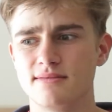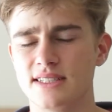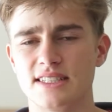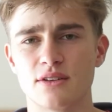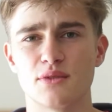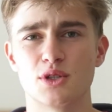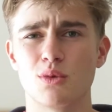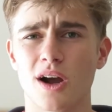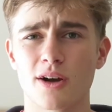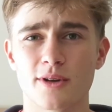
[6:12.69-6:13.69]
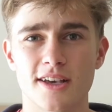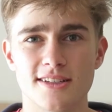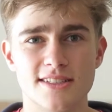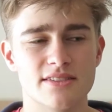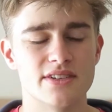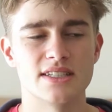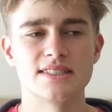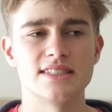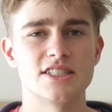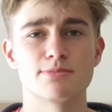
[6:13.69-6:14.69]
distinguish where I want to go to
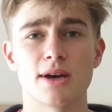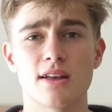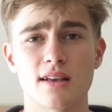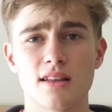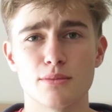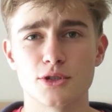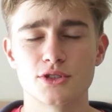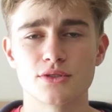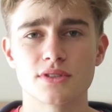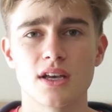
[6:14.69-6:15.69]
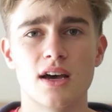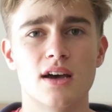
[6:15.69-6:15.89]
university is just by looking at the modules.